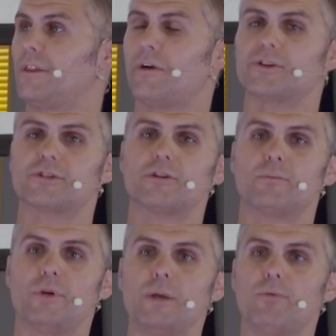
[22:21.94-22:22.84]
There are
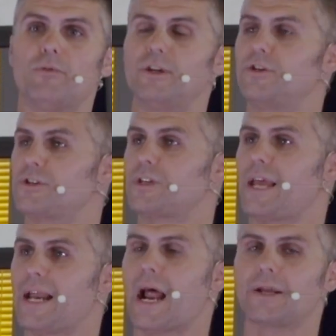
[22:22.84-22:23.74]
certain people that just
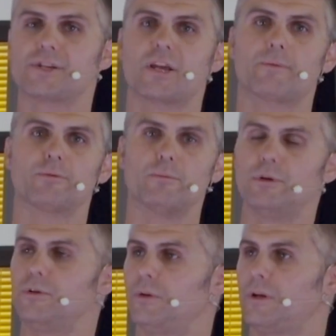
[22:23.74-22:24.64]
cannot accept
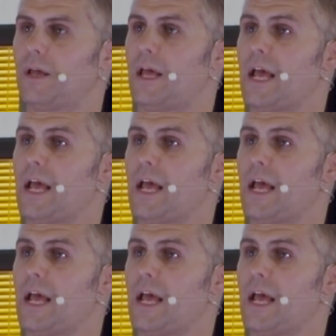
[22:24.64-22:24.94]
rebuke.